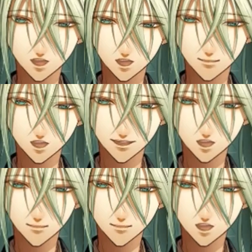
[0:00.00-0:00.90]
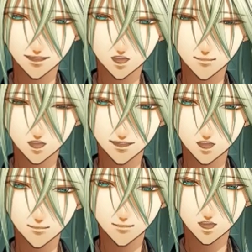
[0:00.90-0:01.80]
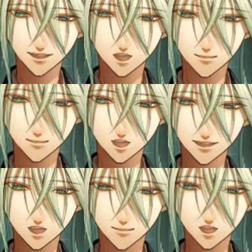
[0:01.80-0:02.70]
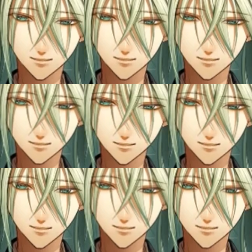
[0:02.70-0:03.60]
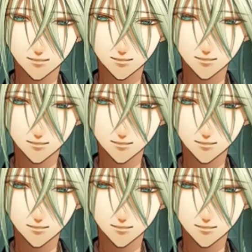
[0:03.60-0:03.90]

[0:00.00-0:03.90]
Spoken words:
I can't help but feel envious when I see everyone have relationships like that.